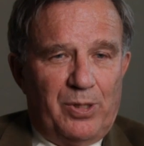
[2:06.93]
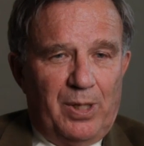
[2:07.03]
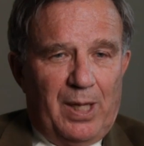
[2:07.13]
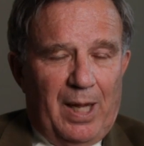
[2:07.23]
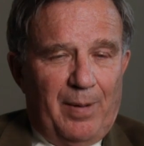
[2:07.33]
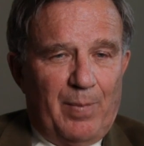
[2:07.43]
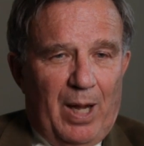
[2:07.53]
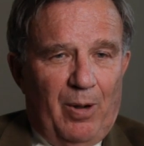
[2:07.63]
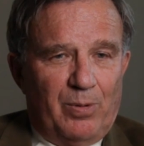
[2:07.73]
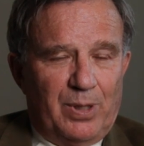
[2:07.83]
she came
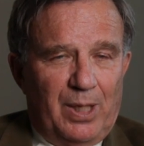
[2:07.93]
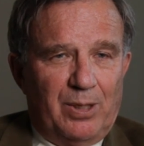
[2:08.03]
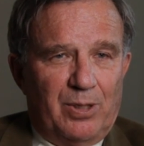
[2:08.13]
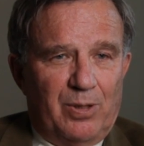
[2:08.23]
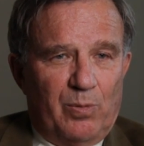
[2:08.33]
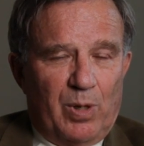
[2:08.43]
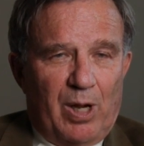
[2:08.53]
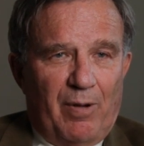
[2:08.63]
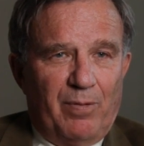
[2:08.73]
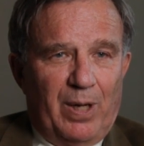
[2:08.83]
out into the
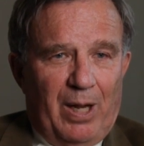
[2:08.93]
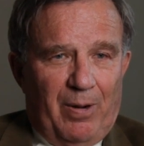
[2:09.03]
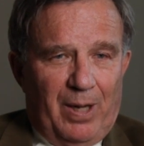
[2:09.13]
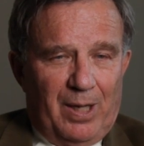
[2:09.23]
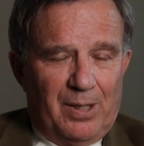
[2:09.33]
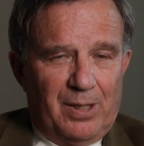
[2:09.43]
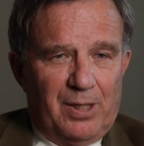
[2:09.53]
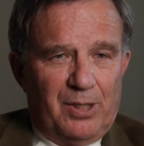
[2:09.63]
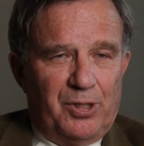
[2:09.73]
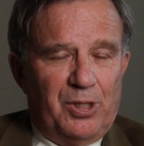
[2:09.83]
recovery area,
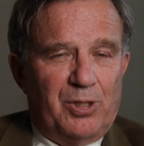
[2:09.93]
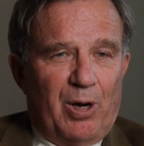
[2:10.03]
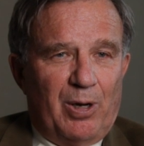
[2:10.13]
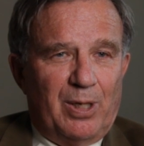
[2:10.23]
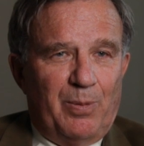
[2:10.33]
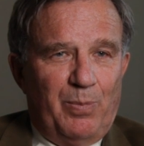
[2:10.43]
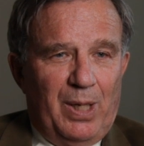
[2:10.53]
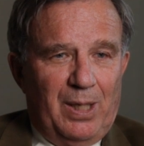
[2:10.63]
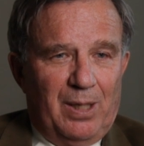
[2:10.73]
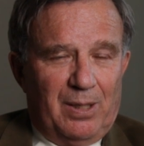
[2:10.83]
she started
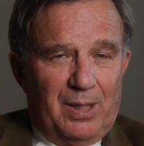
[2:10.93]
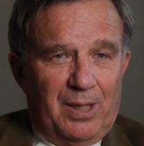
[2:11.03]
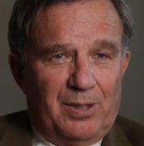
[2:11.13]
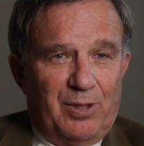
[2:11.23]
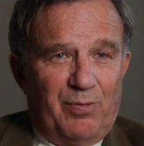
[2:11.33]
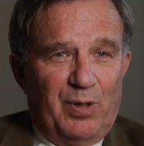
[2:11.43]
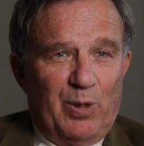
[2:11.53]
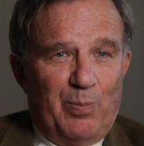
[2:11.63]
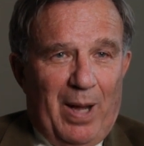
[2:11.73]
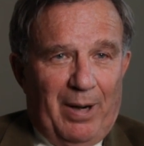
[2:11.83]
immediately to
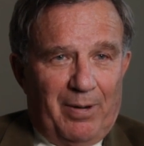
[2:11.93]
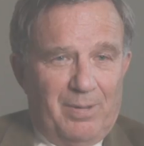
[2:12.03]
feel better.